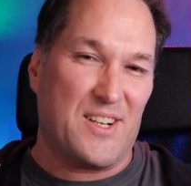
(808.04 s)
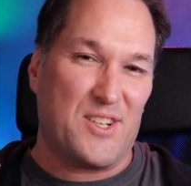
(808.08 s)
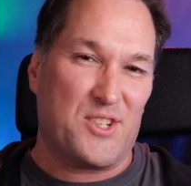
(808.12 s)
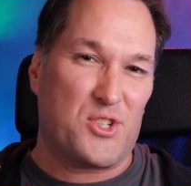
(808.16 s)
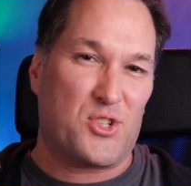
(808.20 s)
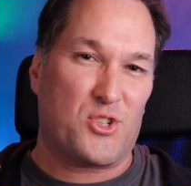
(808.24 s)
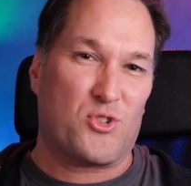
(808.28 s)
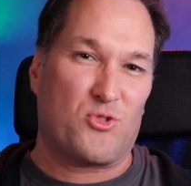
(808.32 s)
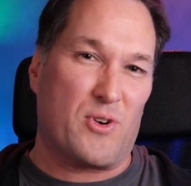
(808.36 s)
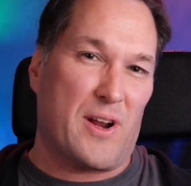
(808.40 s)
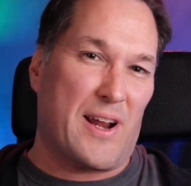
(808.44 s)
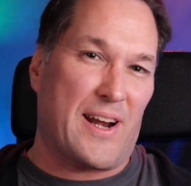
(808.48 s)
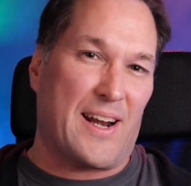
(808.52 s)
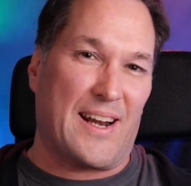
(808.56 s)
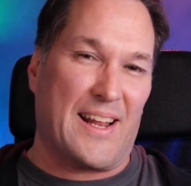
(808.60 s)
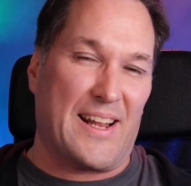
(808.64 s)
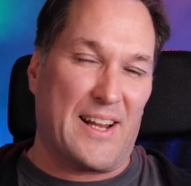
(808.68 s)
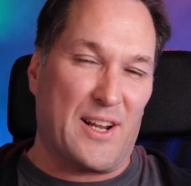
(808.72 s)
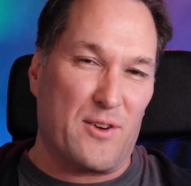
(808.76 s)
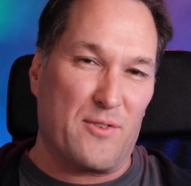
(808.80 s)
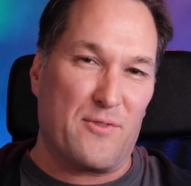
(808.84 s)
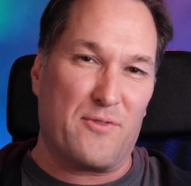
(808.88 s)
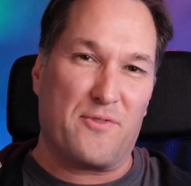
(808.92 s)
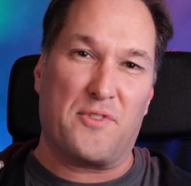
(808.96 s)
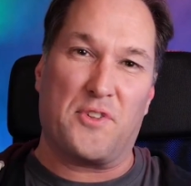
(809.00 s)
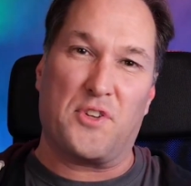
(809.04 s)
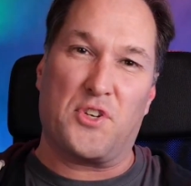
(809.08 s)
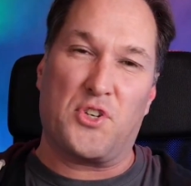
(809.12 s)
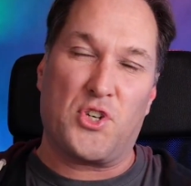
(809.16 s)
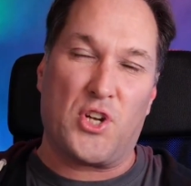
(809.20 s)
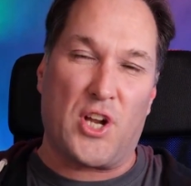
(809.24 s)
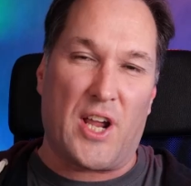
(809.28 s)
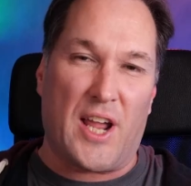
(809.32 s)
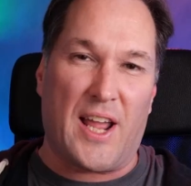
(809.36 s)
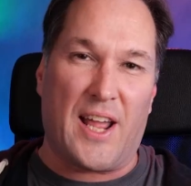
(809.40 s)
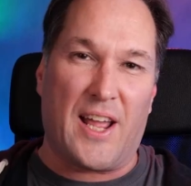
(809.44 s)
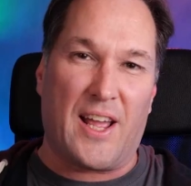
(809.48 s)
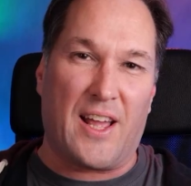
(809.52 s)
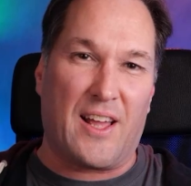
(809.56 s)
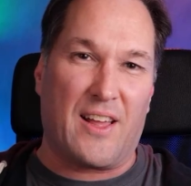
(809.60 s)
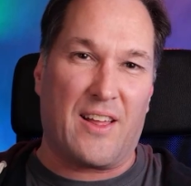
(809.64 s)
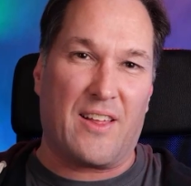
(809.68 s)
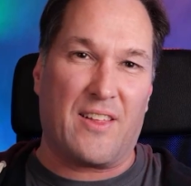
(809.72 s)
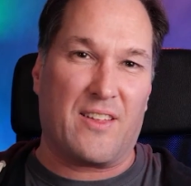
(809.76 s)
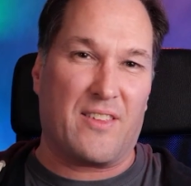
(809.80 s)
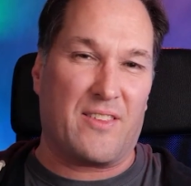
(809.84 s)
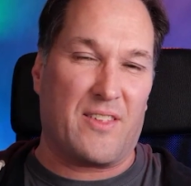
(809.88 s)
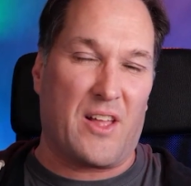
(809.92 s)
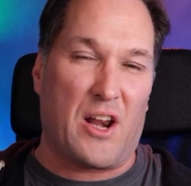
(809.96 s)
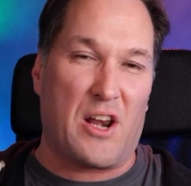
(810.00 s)
straddling of the
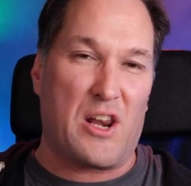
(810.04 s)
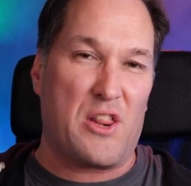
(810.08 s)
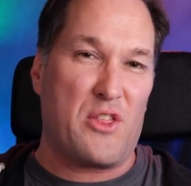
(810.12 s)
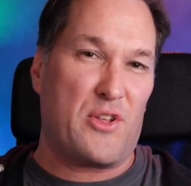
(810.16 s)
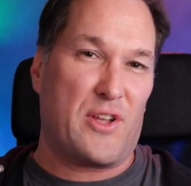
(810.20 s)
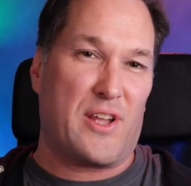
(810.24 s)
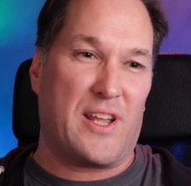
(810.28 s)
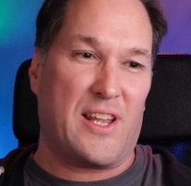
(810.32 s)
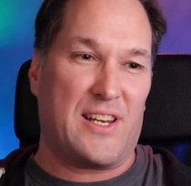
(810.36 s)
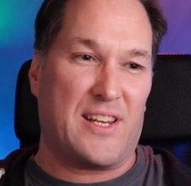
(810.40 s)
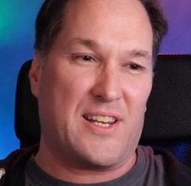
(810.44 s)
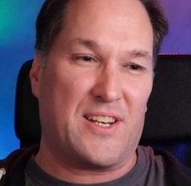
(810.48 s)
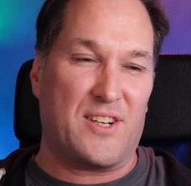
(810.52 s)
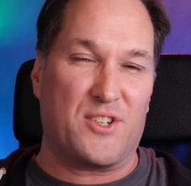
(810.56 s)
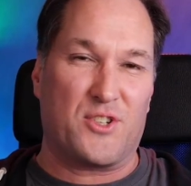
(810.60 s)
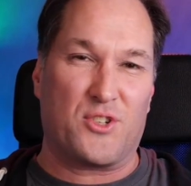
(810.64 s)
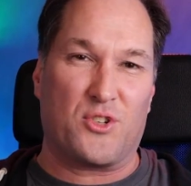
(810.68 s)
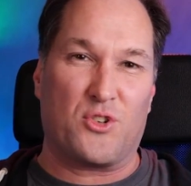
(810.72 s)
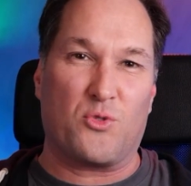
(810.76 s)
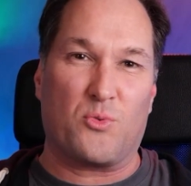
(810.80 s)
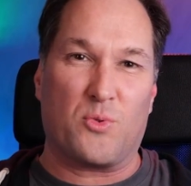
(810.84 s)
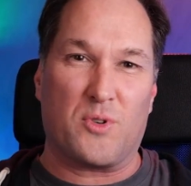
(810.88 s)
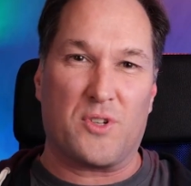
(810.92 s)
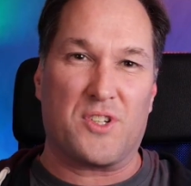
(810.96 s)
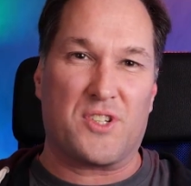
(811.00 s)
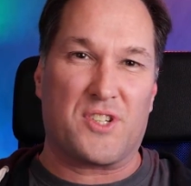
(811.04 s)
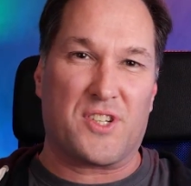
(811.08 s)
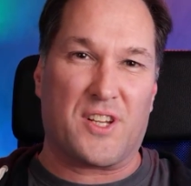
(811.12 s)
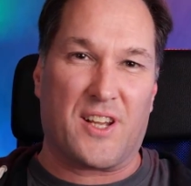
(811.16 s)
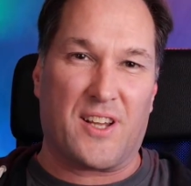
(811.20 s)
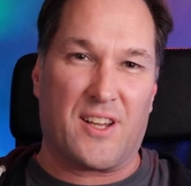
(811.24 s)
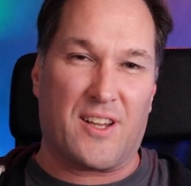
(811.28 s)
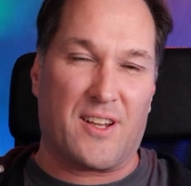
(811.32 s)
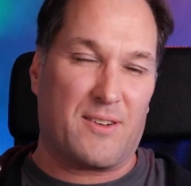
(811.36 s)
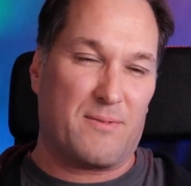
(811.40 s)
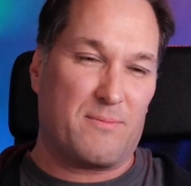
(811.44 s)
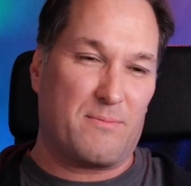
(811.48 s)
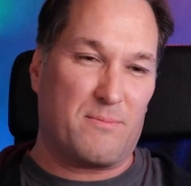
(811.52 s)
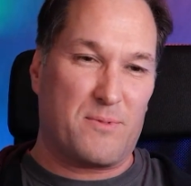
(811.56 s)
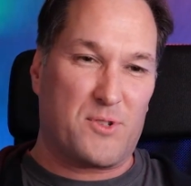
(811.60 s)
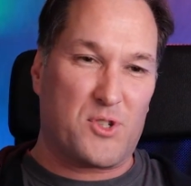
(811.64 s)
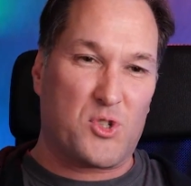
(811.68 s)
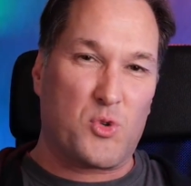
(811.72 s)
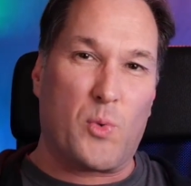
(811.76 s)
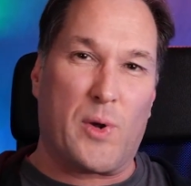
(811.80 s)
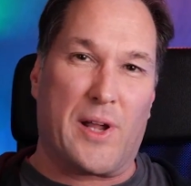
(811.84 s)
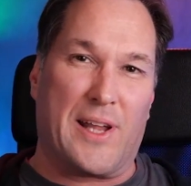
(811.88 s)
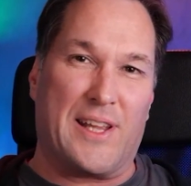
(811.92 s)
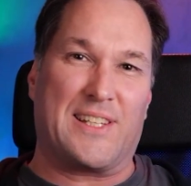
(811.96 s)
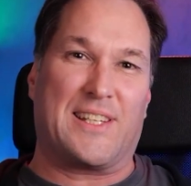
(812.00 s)
chair. The only thing he didn't do was
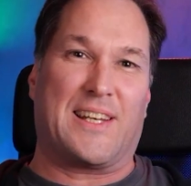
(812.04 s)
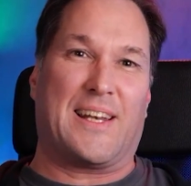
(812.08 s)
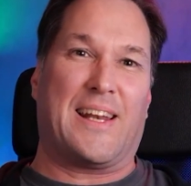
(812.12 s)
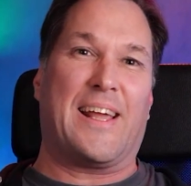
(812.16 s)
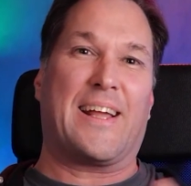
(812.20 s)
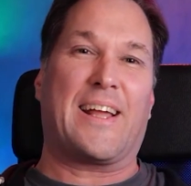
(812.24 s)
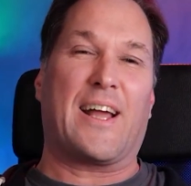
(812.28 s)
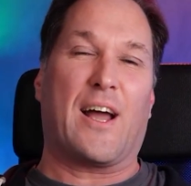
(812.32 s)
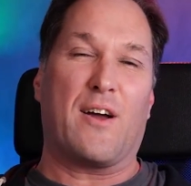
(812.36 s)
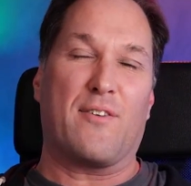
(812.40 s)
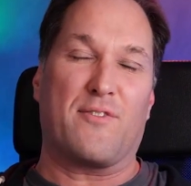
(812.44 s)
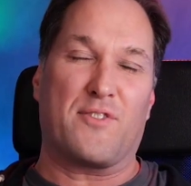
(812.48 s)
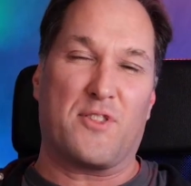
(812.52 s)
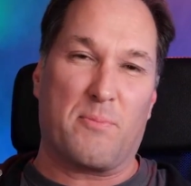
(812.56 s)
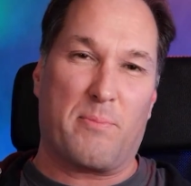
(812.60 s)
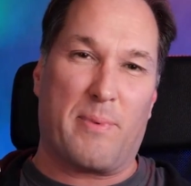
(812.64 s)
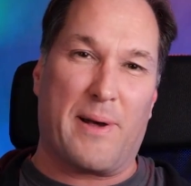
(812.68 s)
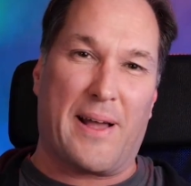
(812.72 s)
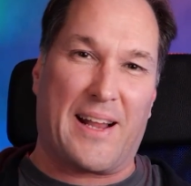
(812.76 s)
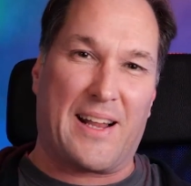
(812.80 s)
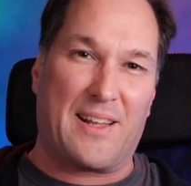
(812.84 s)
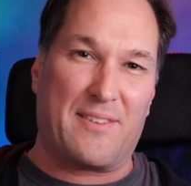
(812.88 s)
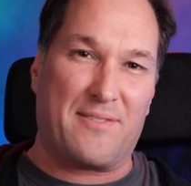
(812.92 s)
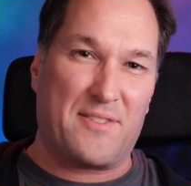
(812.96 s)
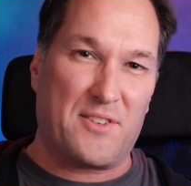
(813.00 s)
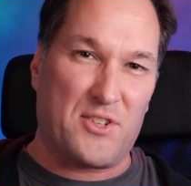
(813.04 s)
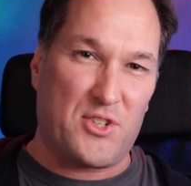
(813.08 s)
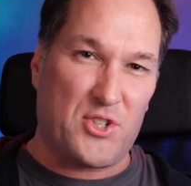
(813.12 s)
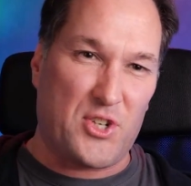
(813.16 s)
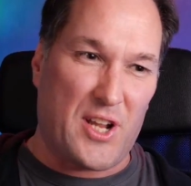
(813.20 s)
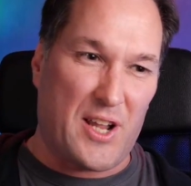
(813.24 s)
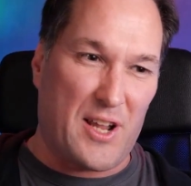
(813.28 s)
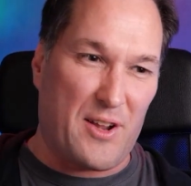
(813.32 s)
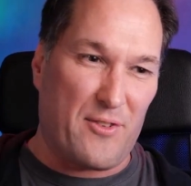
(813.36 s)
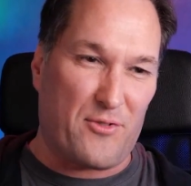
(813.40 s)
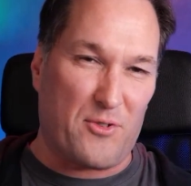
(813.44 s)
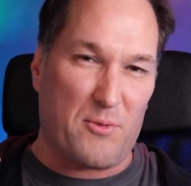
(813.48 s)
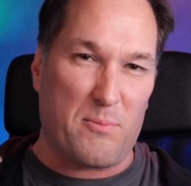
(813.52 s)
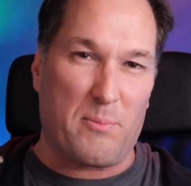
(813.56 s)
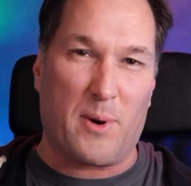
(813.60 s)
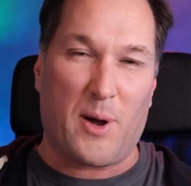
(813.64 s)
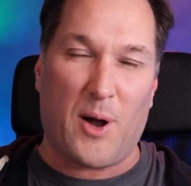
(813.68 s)
swing his leg over the back of the chair from